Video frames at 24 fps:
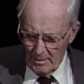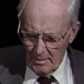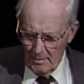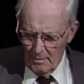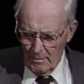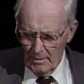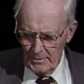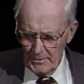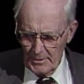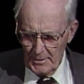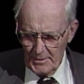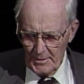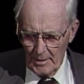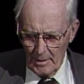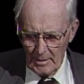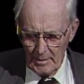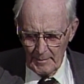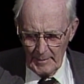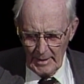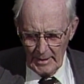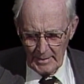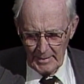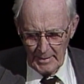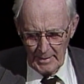whether to talk
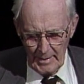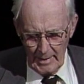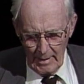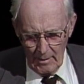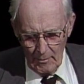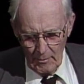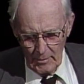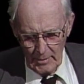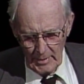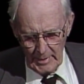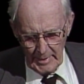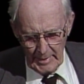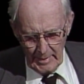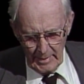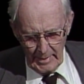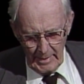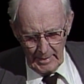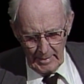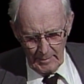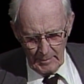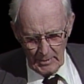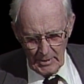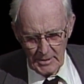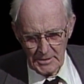about it now or a little
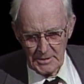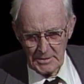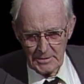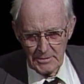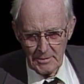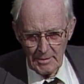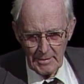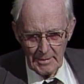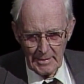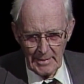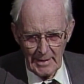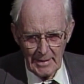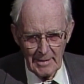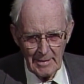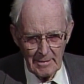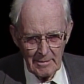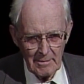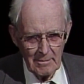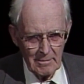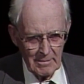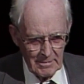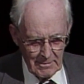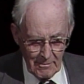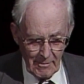later, because he's going to get
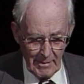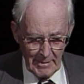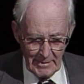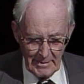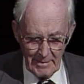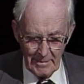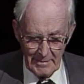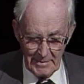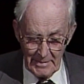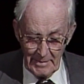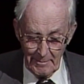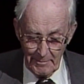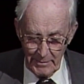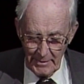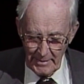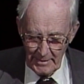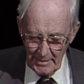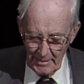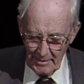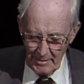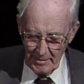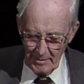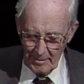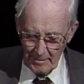into it quite deeply
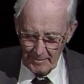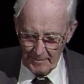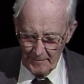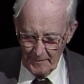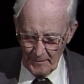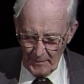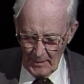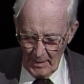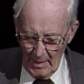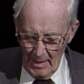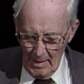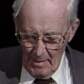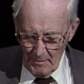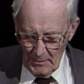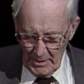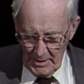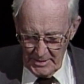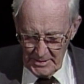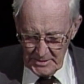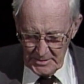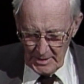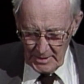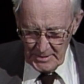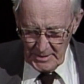here. But
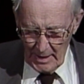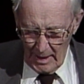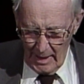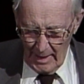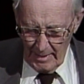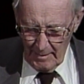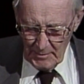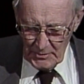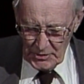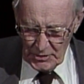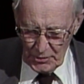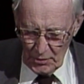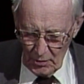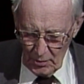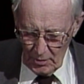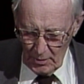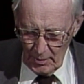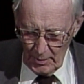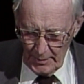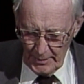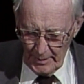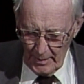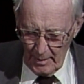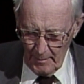he says, I am
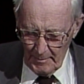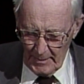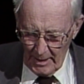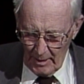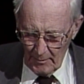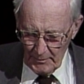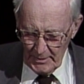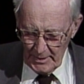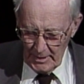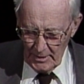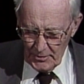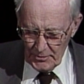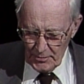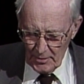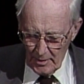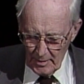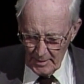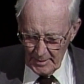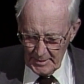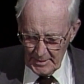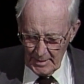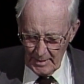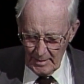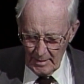circled about
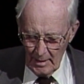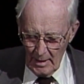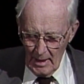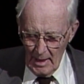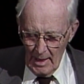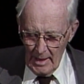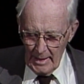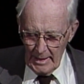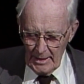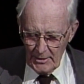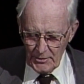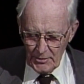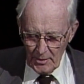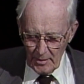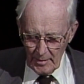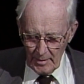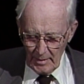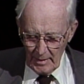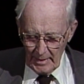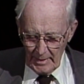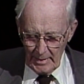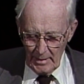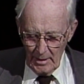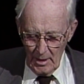eternally
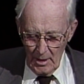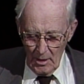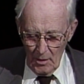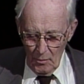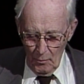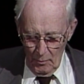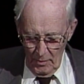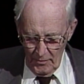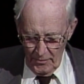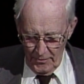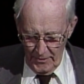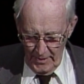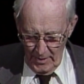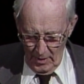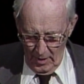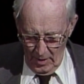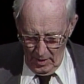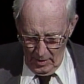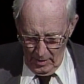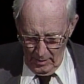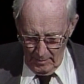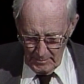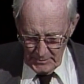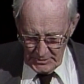with the
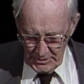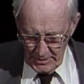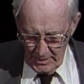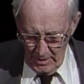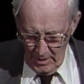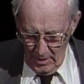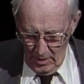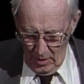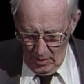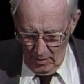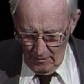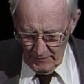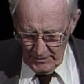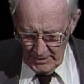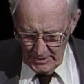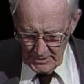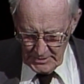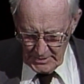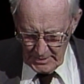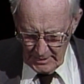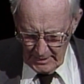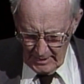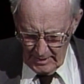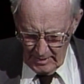arms of
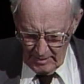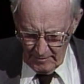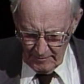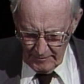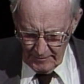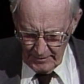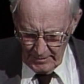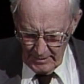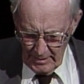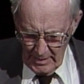his love.